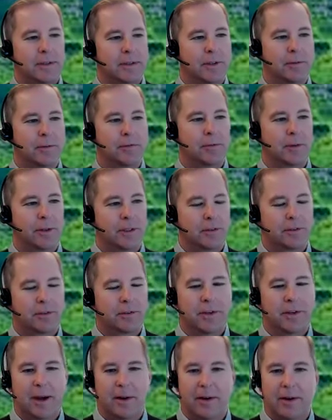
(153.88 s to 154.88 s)
different
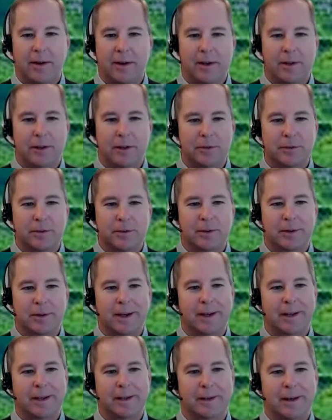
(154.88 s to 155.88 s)
scenarios, and you're
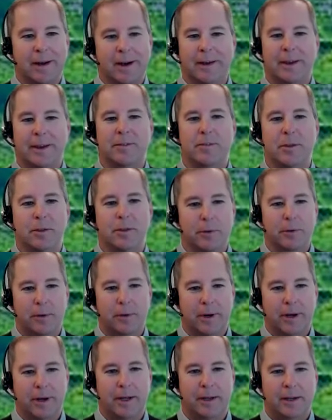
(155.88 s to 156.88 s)
like, no, I'll give you
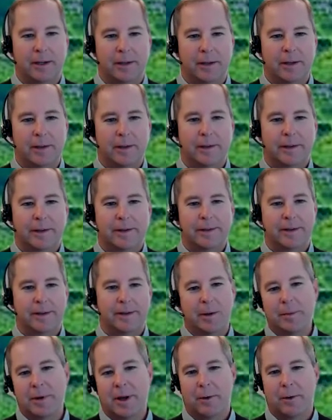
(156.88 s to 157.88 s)
3.
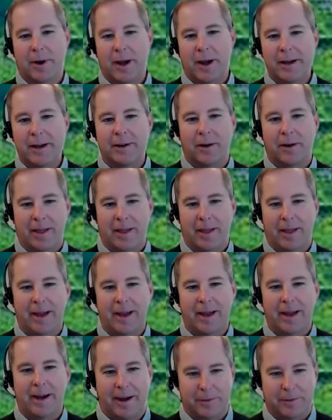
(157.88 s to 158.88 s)
I'm not writing all that
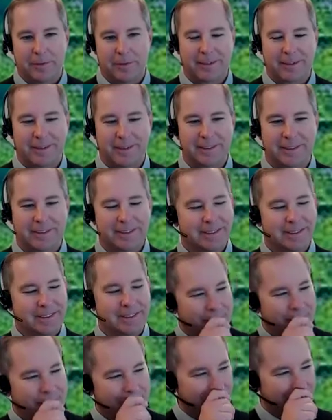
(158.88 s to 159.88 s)
out.
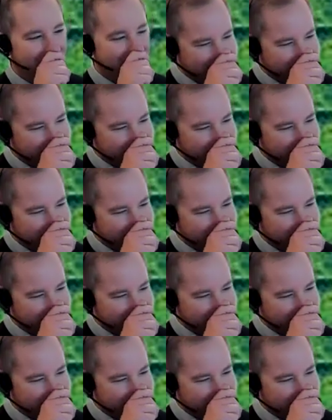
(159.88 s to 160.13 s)
So,